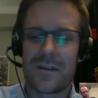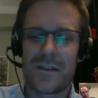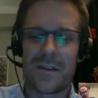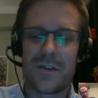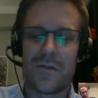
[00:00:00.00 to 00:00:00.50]

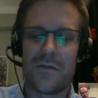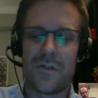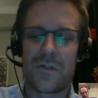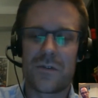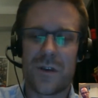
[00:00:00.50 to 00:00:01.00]
new
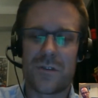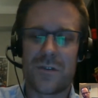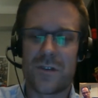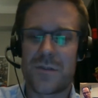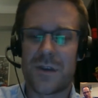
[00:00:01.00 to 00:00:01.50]
fusion
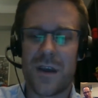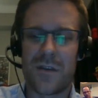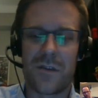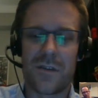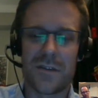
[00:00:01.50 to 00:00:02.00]
restaurants being heavy
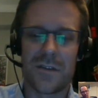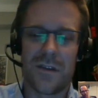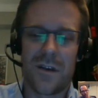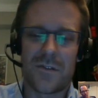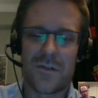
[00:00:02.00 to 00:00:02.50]
on the
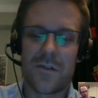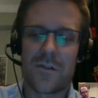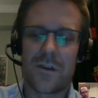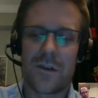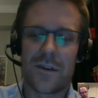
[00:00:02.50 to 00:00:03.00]
cilantro.
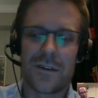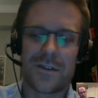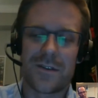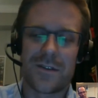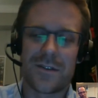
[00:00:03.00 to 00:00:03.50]
Like
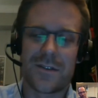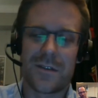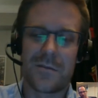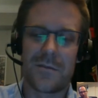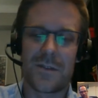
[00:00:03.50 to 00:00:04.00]

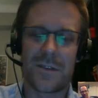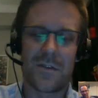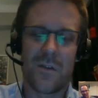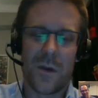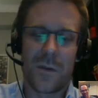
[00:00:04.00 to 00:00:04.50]
it's a growing